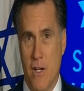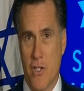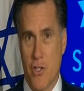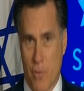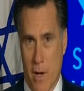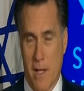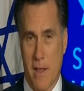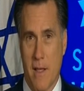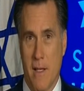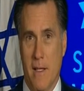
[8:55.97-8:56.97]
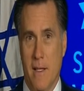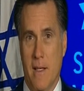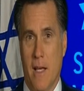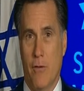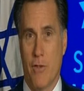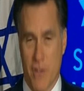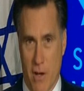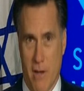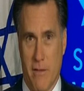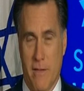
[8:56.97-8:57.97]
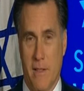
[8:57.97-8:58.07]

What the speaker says: strength, and resolve.